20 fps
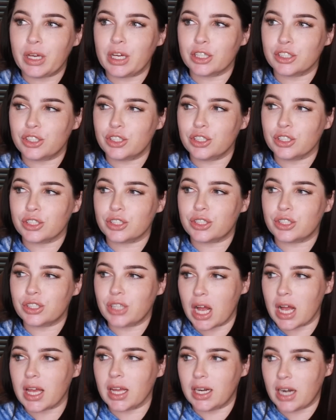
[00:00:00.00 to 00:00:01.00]
because you're
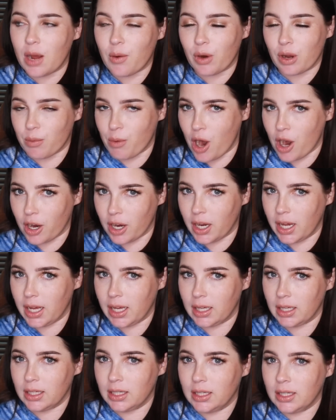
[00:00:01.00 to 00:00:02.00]
stuck in network
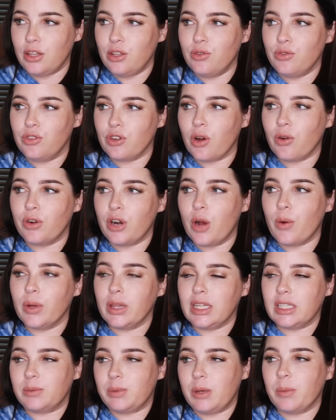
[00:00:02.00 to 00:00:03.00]
marketing and you don't know
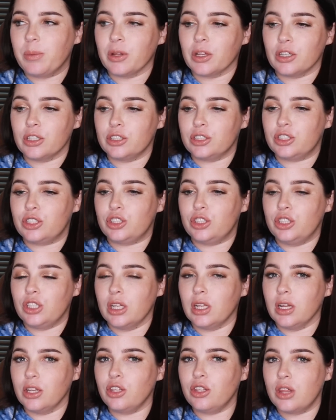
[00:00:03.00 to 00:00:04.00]
when these people are
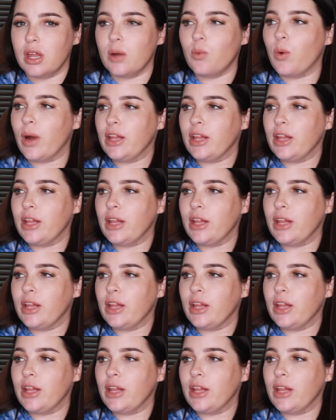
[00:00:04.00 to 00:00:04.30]
that,